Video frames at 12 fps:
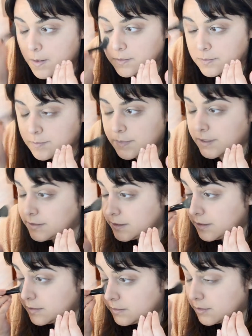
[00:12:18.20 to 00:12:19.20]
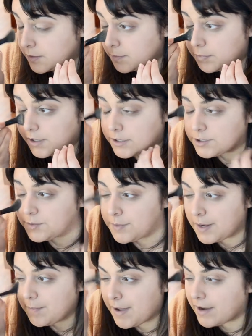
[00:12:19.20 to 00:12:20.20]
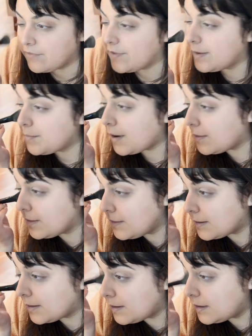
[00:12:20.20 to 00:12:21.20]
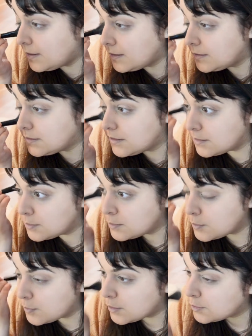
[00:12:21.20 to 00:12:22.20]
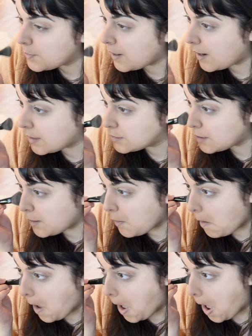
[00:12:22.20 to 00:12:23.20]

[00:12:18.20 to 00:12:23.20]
It's much easier to brush away mattifying powder than it is to brush away eyeshadow.